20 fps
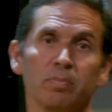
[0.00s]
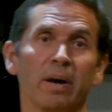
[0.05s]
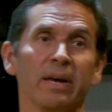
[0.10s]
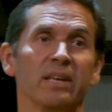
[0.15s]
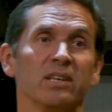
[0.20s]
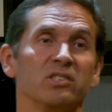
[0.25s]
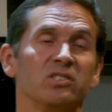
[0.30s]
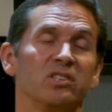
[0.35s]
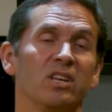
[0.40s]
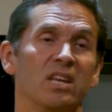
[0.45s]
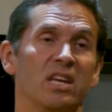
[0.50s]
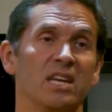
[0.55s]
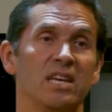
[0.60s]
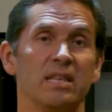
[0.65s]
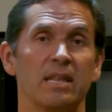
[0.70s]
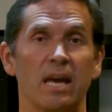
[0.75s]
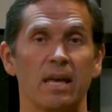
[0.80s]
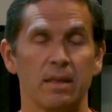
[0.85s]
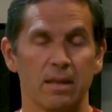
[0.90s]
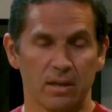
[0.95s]
a city
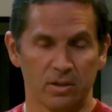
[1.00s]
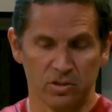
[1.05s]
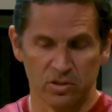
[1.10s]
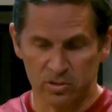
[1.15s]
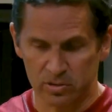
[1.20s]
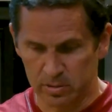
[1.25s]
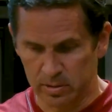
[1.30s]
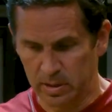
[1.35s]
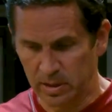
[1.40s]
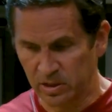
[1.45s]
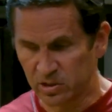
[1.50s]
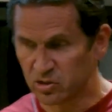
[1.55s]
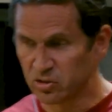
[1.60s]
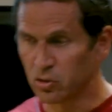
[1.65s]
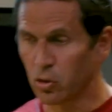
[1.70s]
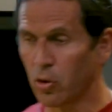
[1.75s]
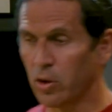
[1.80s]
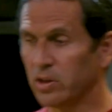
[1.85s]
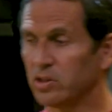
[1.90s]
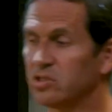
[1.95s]
that they
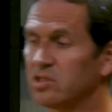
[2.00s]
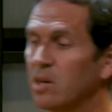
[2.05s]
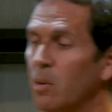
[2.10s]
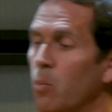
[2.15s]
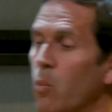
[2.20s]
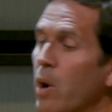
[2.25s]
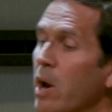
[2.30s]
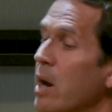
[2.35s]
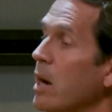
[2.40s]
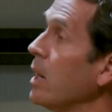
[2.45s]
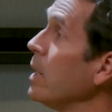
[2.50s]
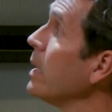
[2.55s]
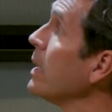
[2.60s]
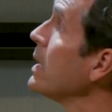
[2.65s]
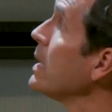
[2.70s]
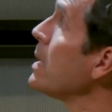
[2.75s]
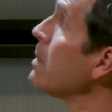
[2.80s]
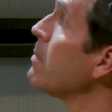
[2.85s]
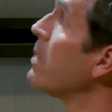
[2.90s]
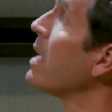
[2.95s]
store it somewhere,
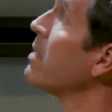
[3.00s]
but it